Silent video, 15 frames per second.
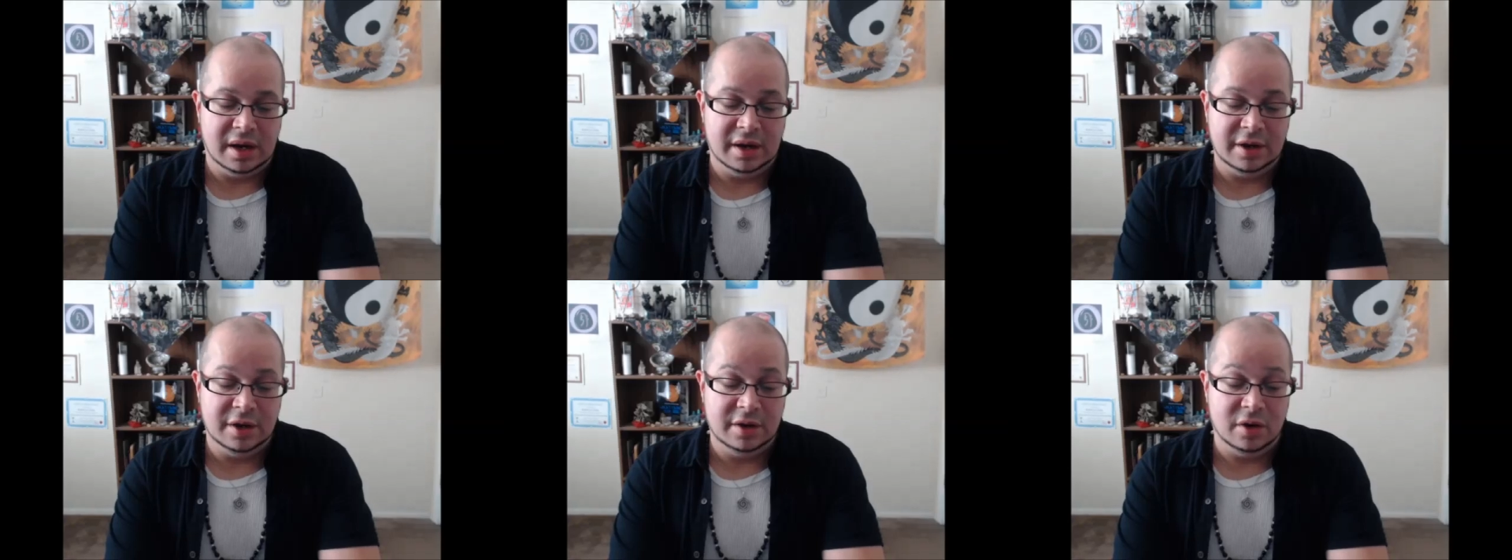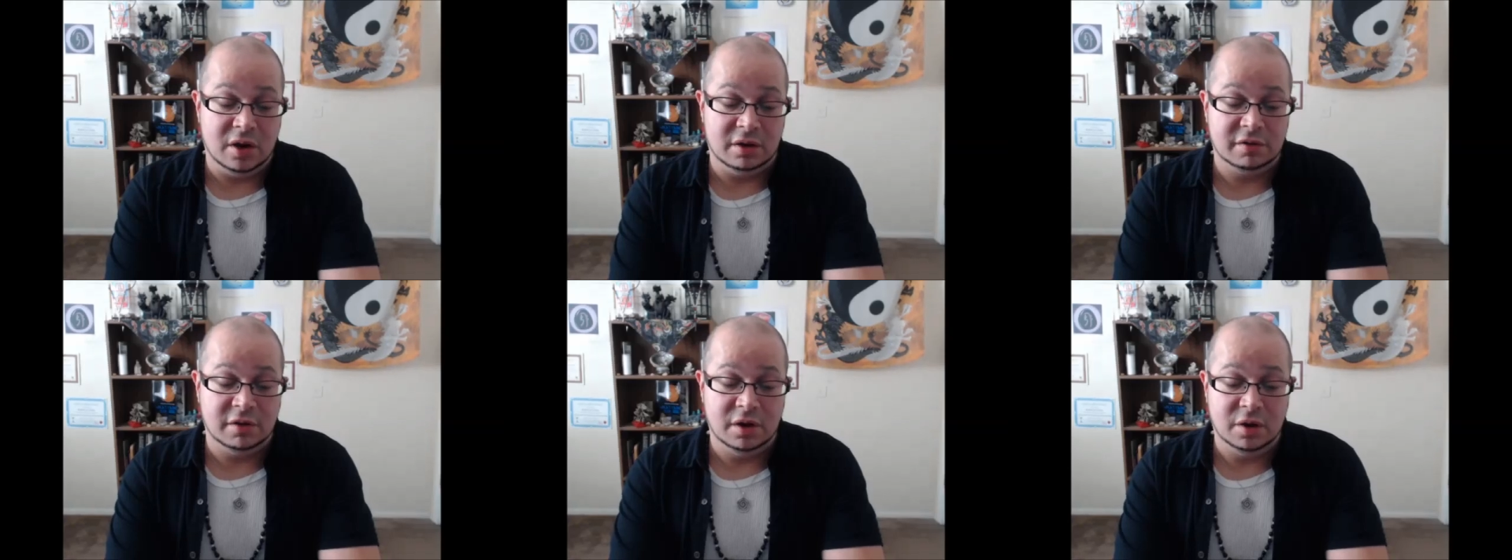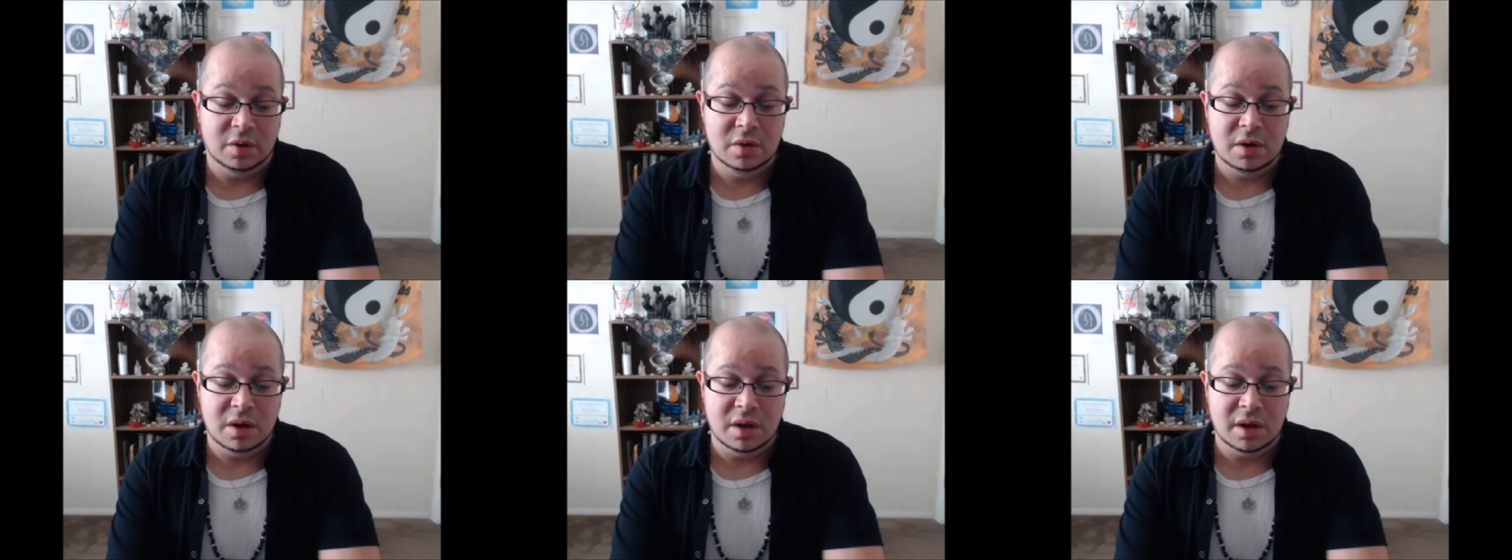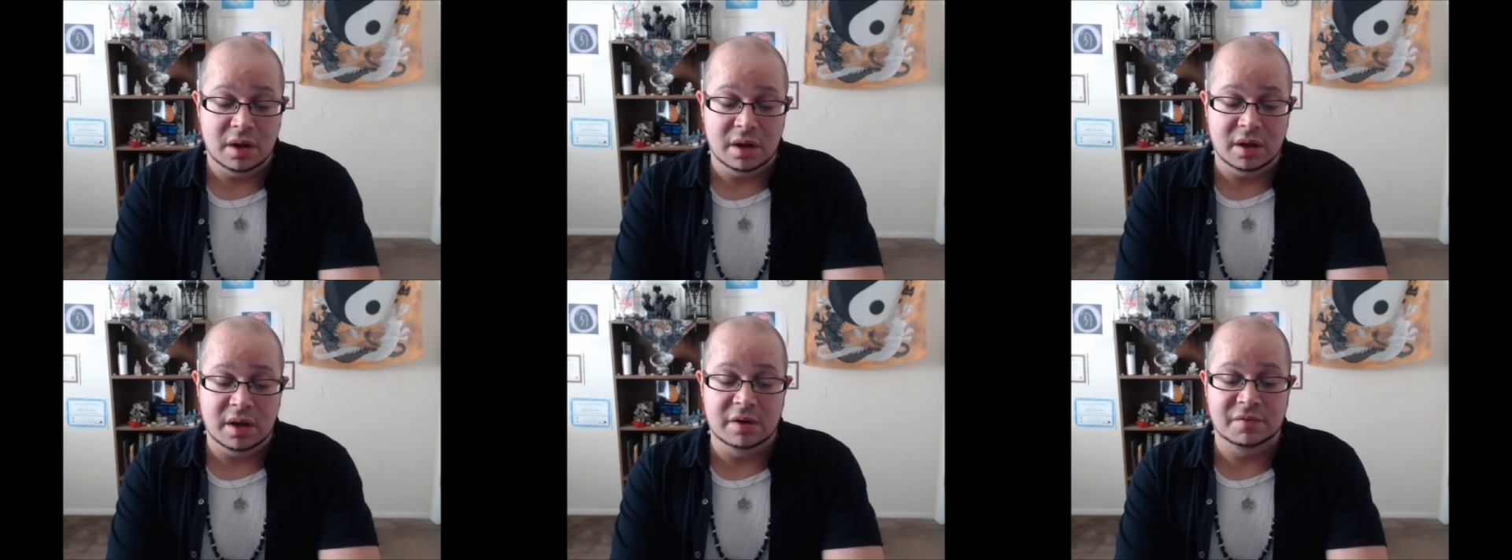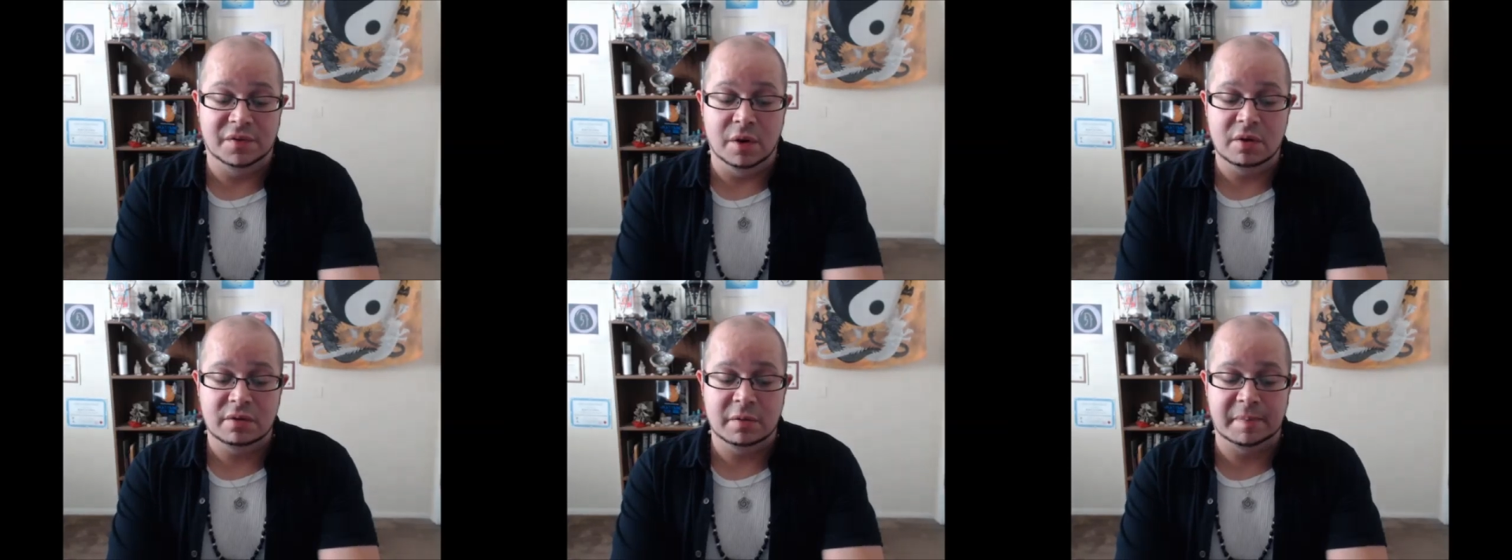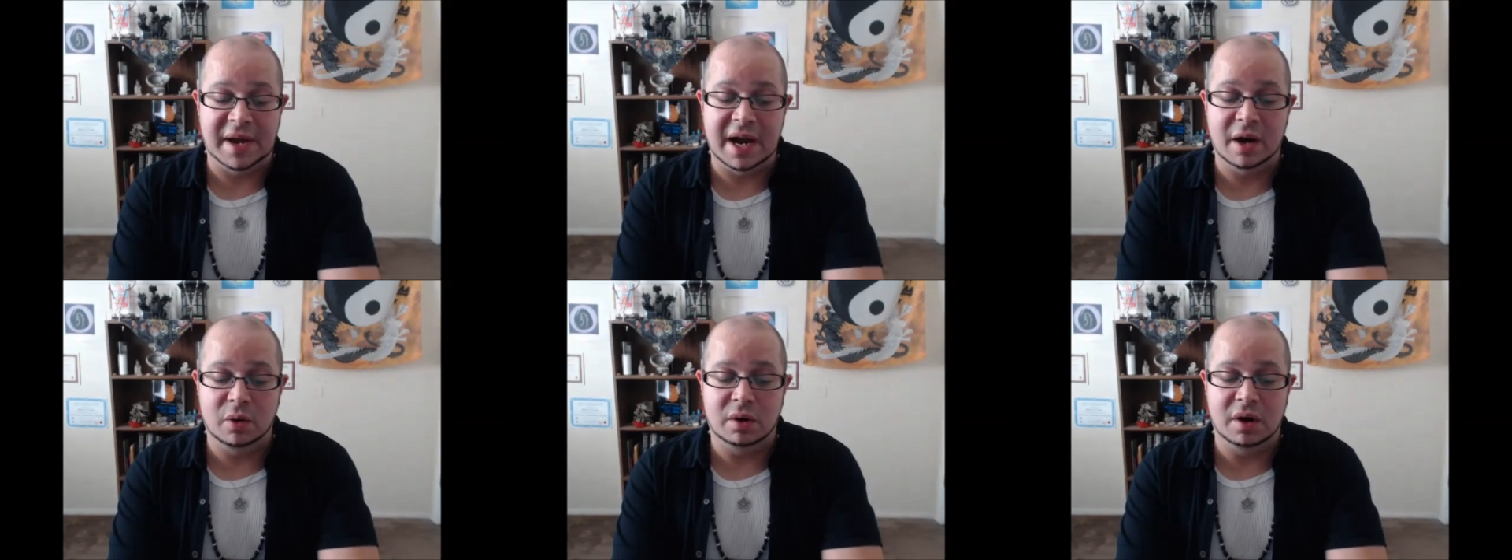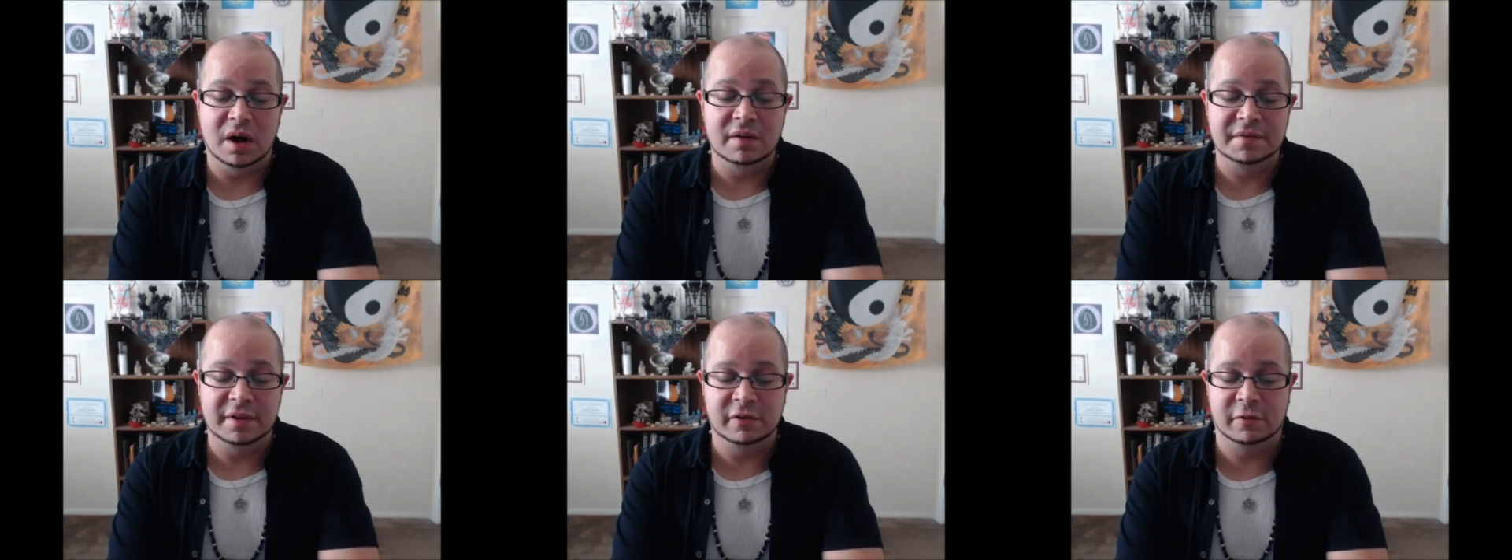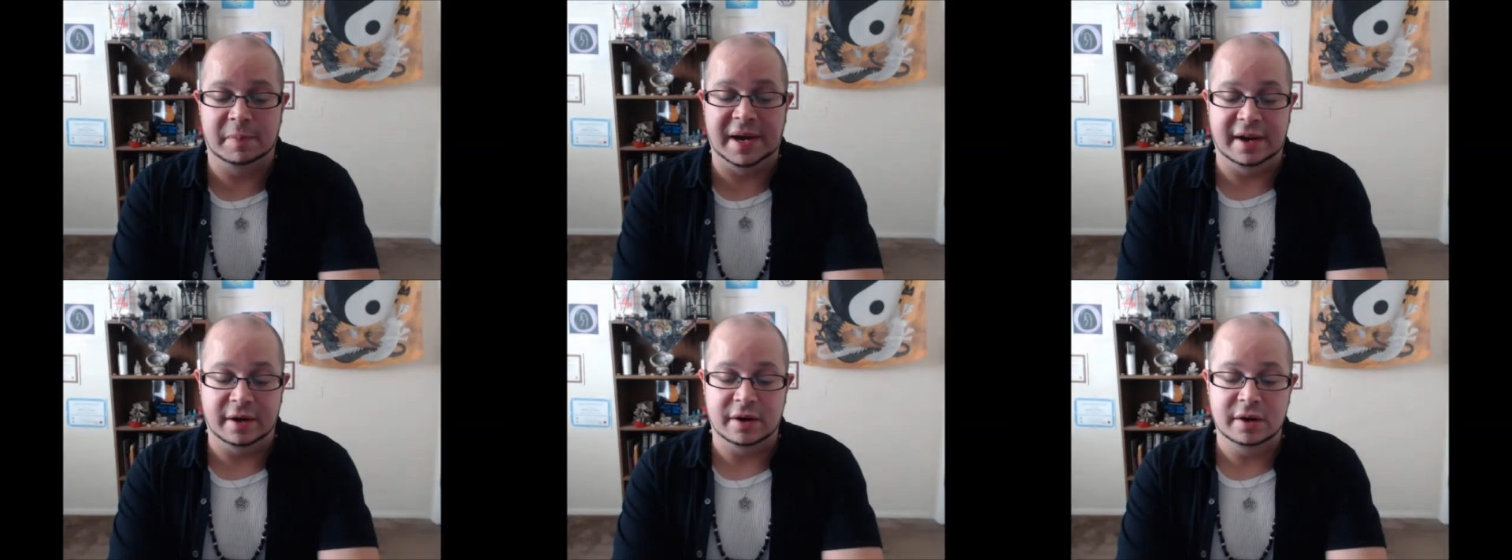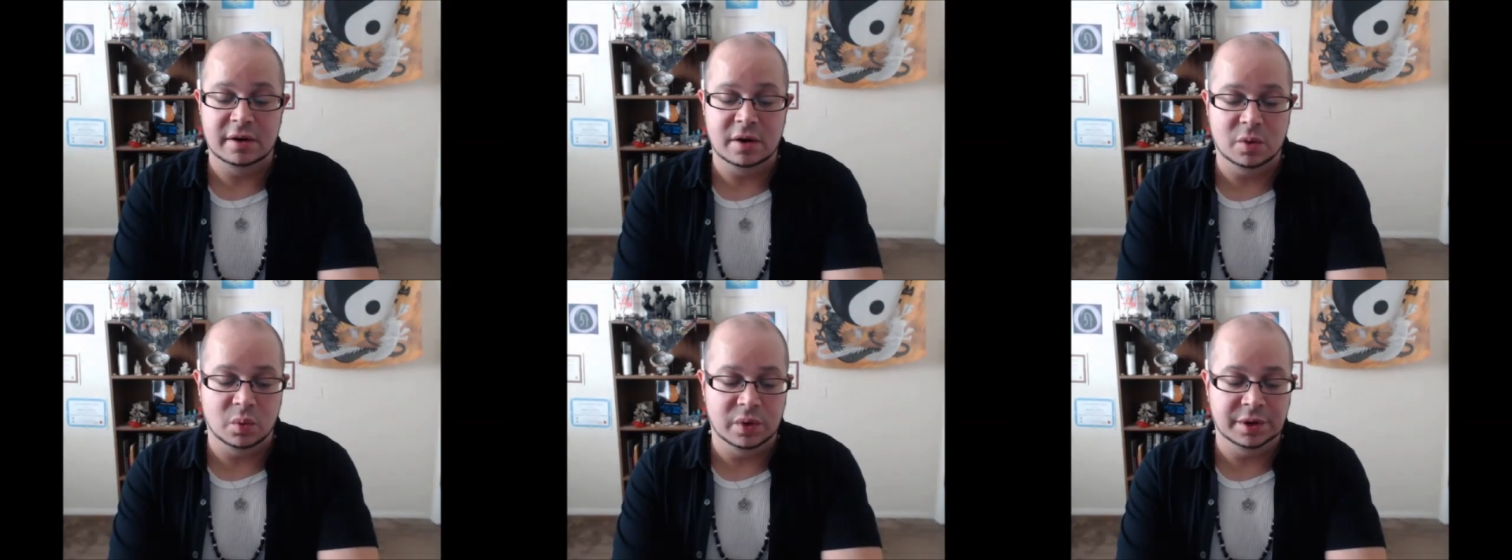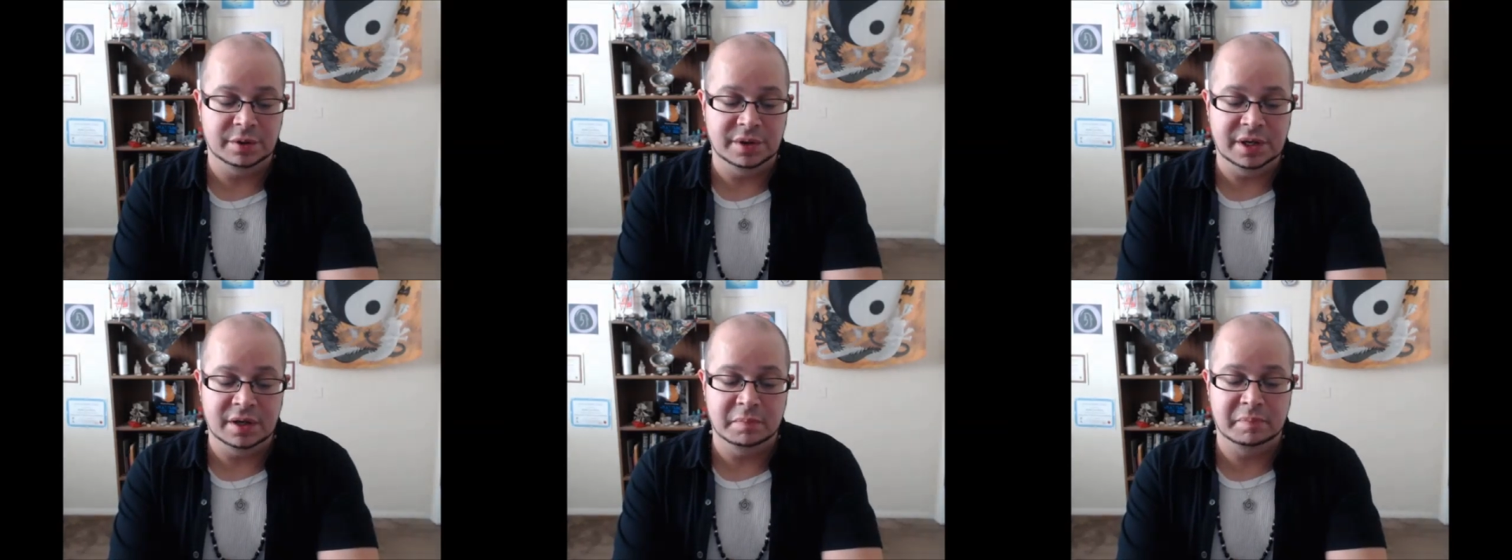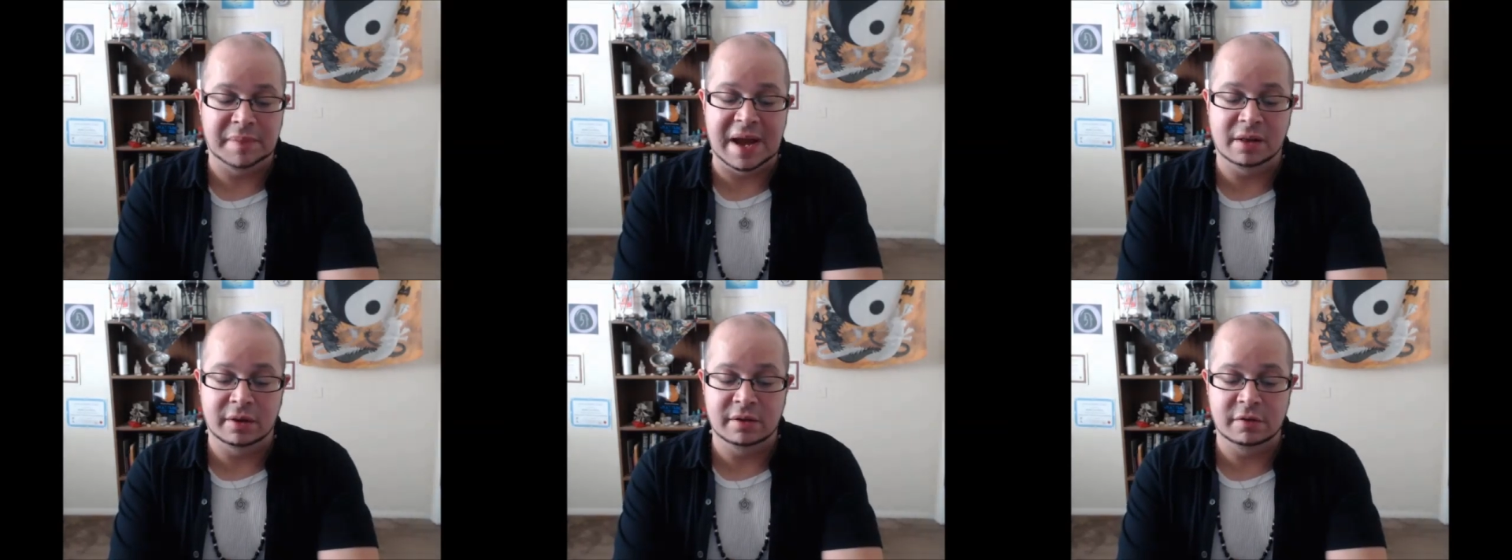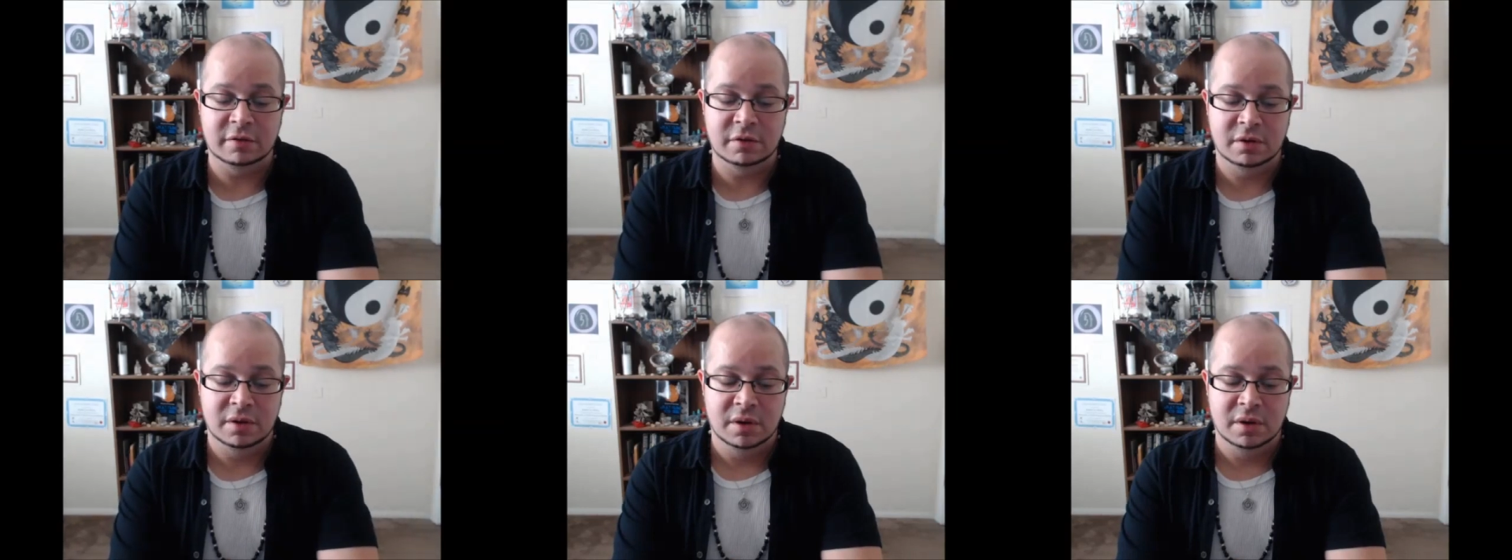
Uh, also, invoke the power of the spider